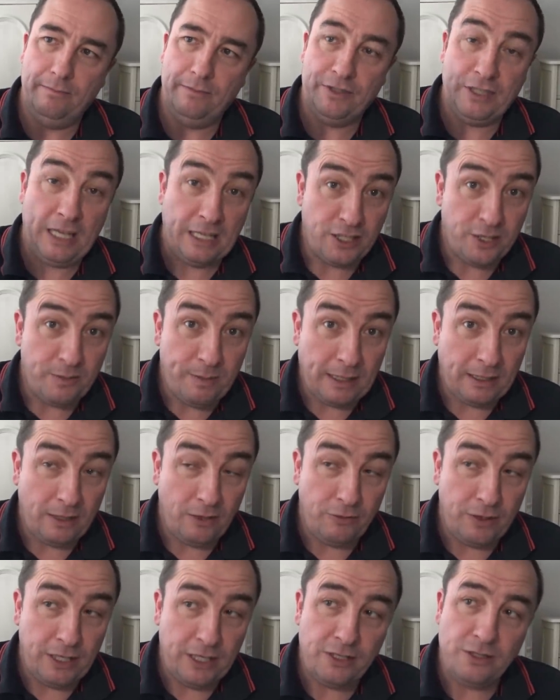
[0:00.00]

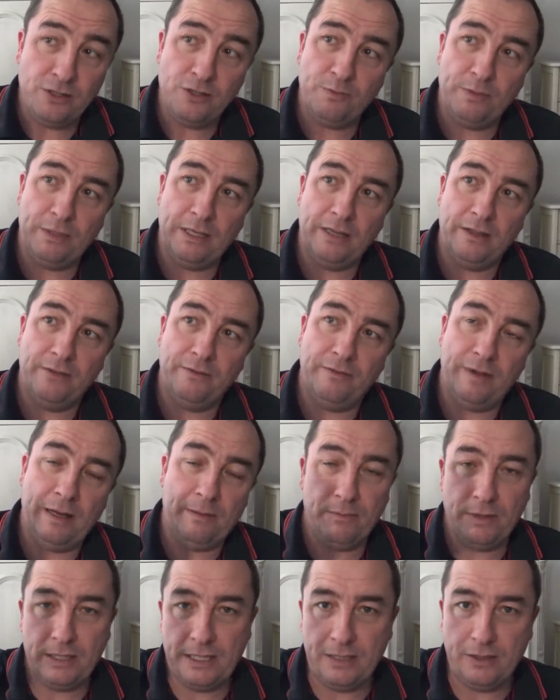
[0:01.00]
Sentimental reasons, been in the
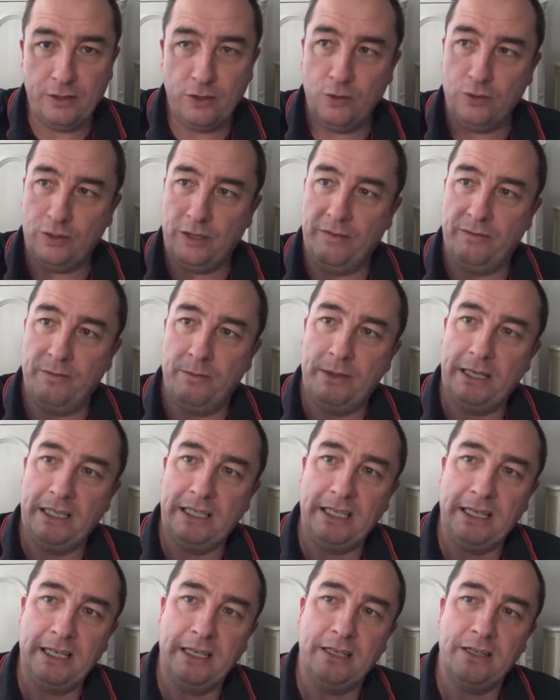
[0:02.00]
family, used it for
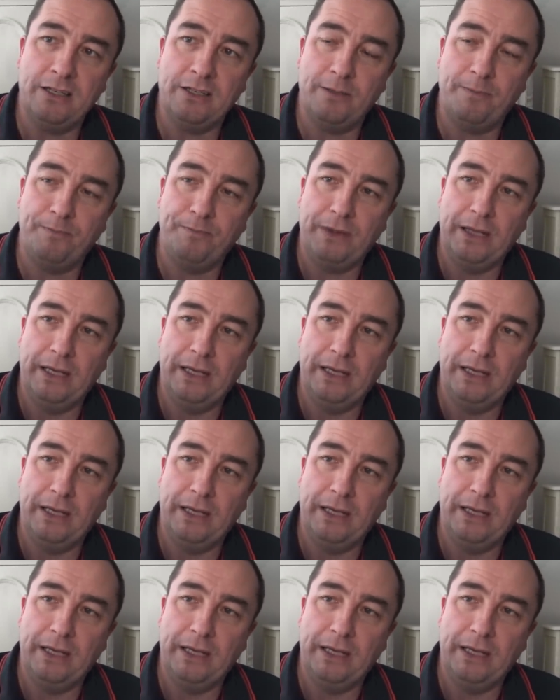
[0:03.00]
many years.